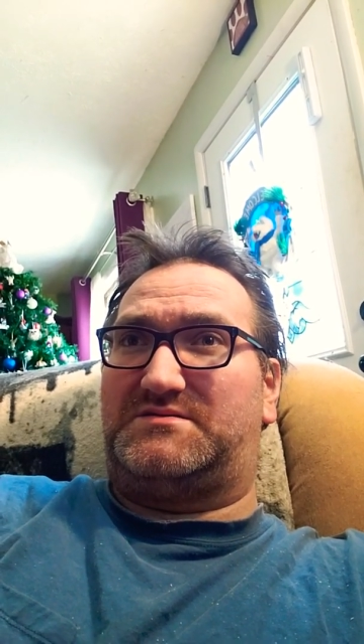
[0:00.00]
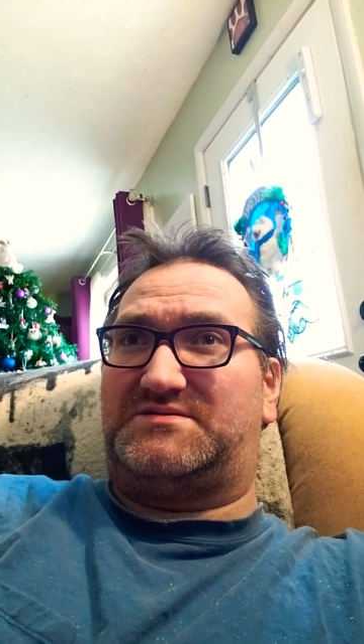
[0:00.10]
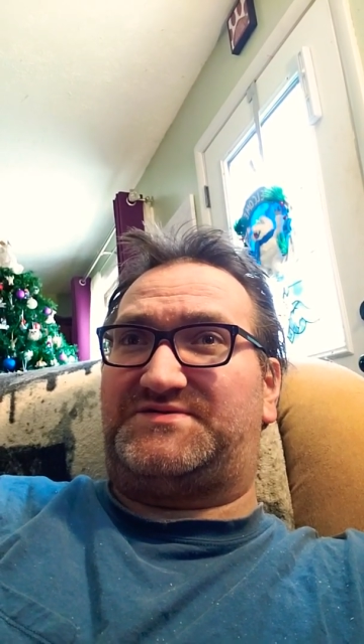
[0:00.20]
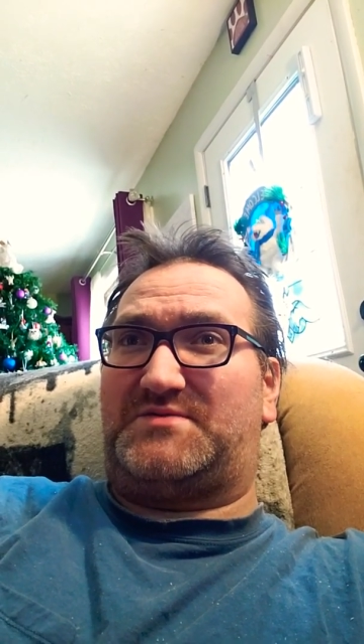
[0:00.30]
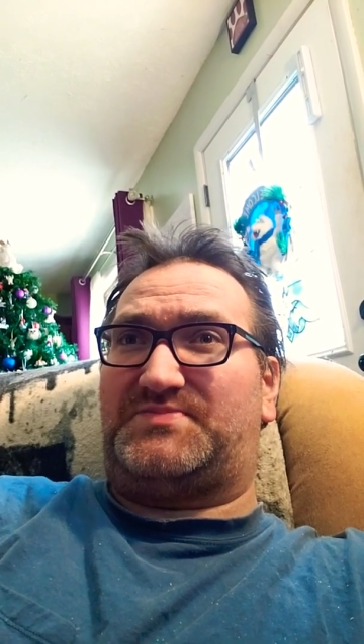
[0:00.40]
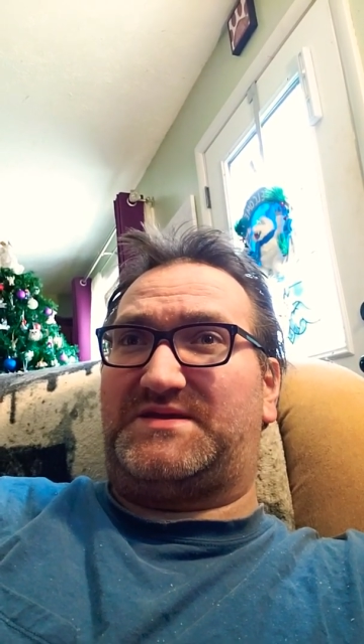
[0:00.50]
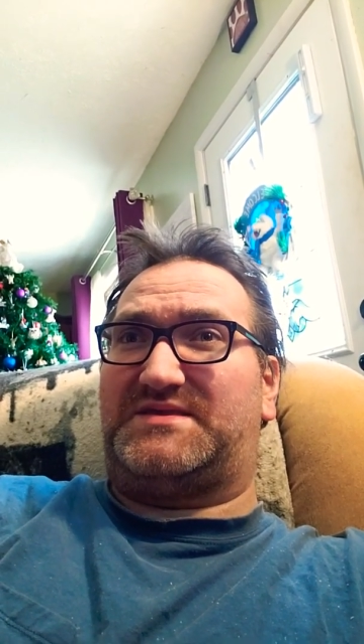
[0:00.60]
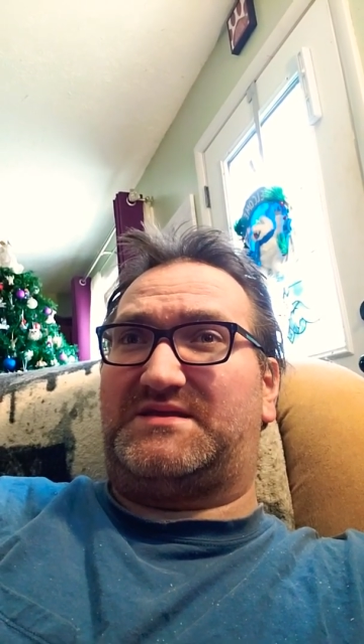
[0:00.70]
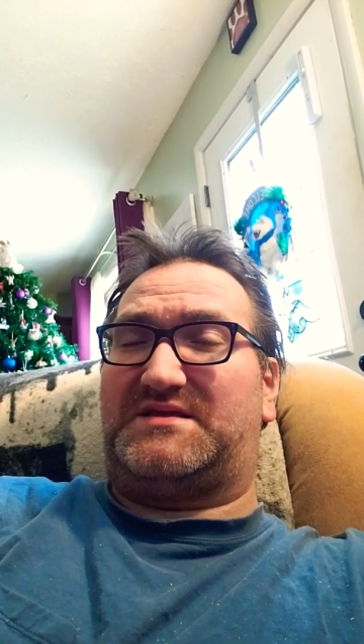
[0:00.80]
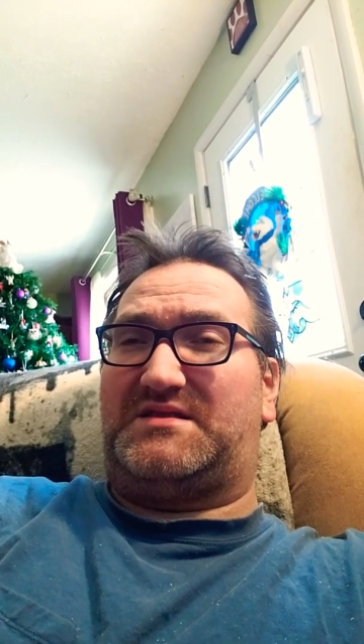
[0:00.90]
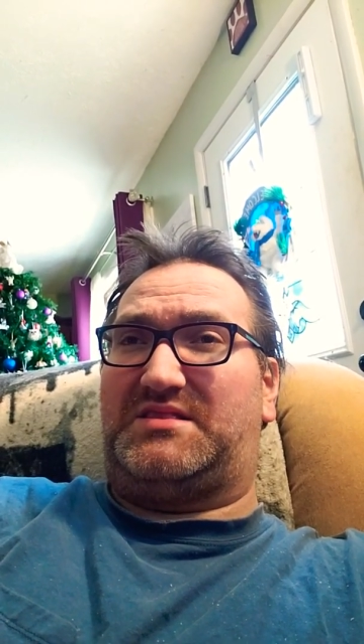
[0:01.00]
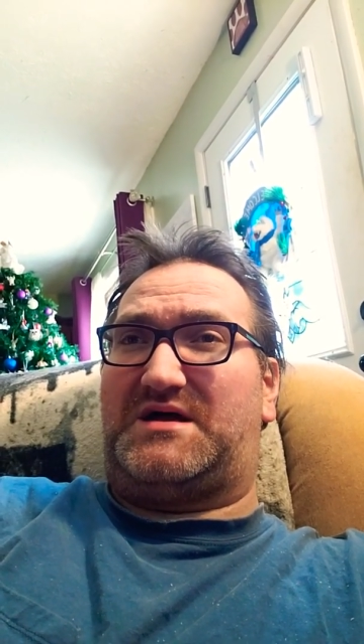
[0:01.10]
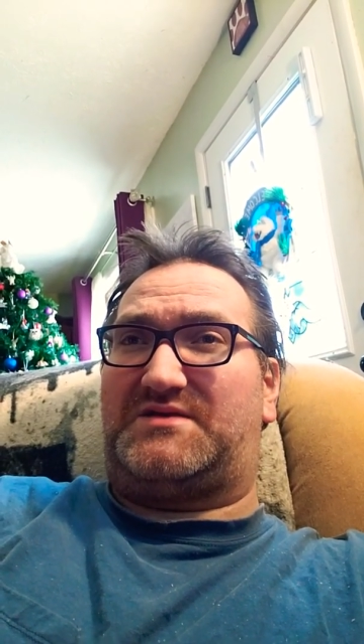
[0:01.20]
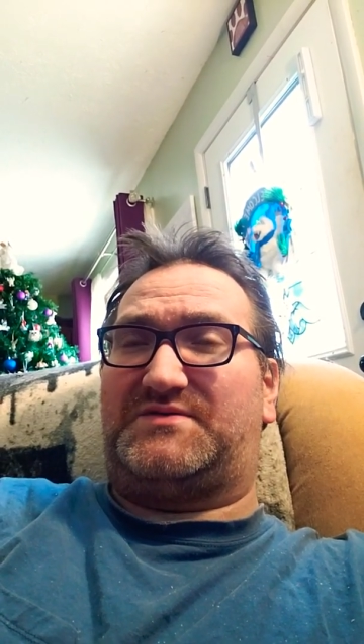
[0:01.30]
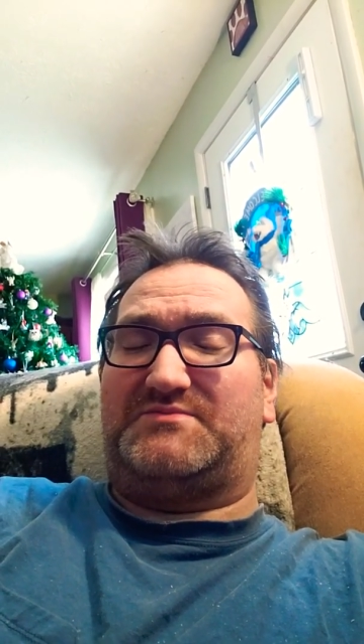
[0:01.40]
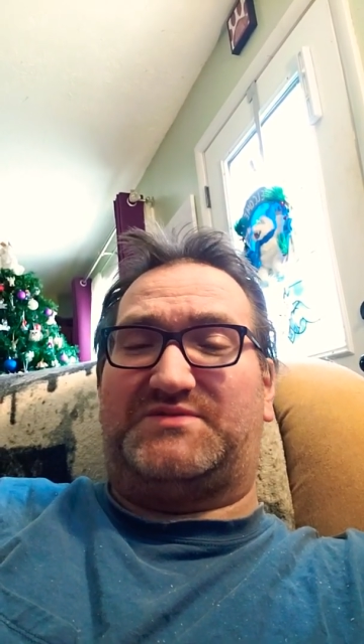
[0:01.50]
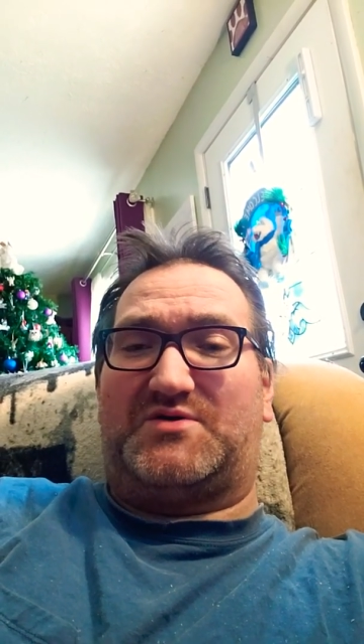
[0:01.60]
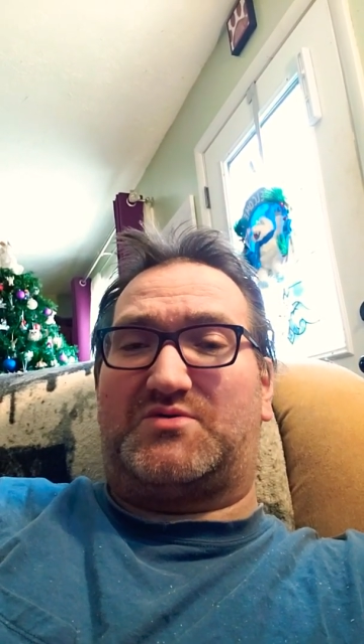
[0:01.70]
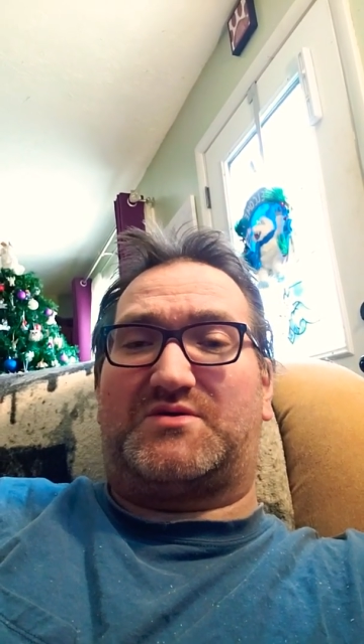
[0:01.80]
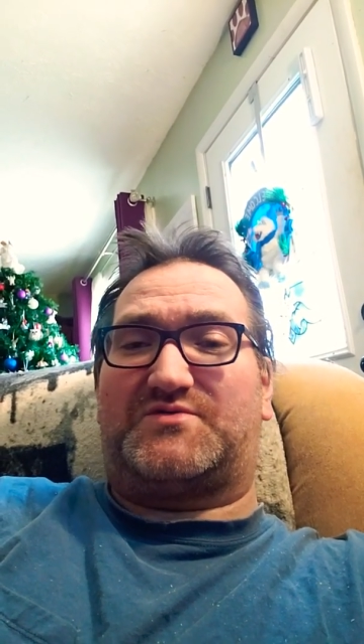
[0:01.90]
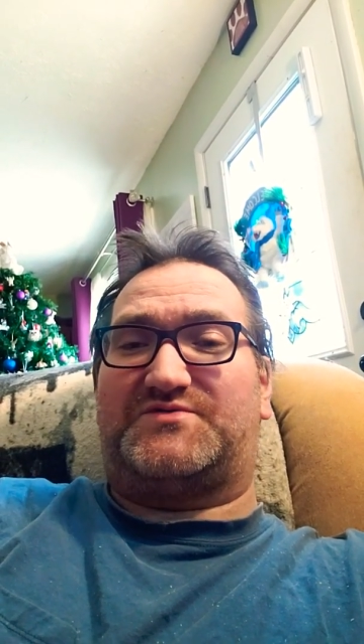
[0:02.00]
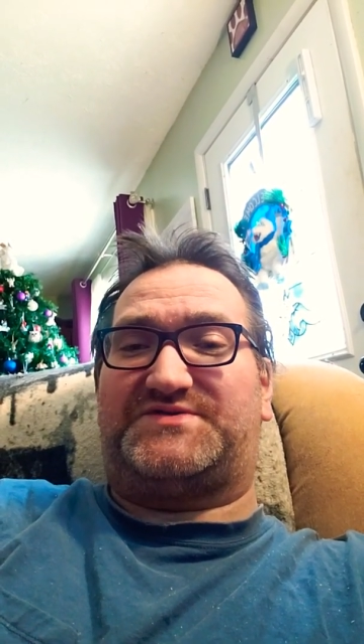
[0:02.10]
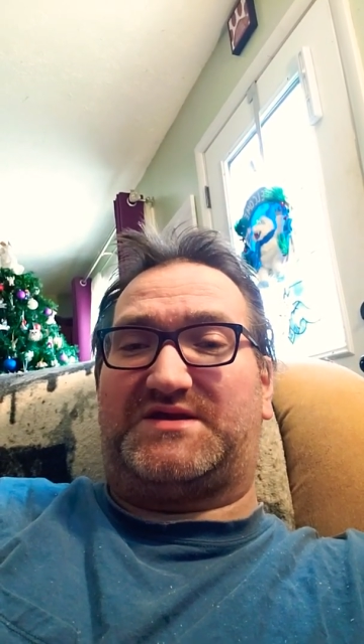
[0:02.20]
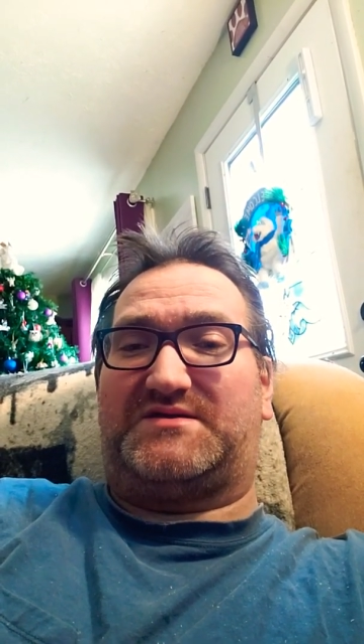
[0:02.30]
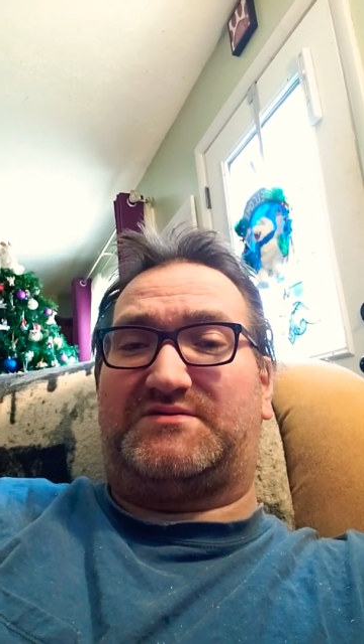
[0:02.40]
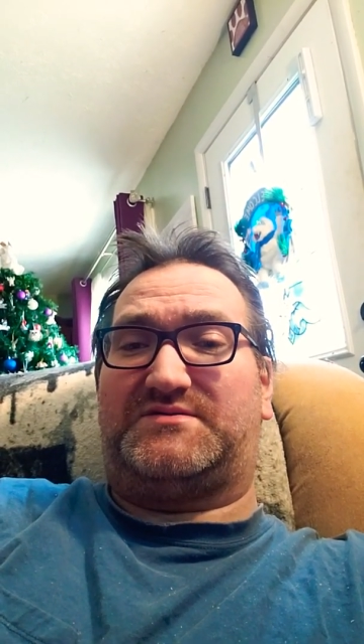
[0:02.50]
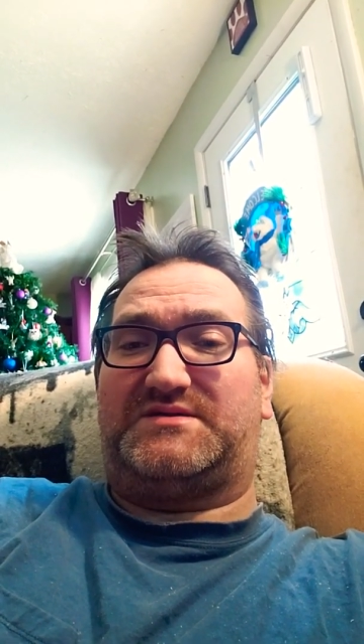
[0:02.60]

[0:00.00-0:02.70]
something that a lot of them don't understand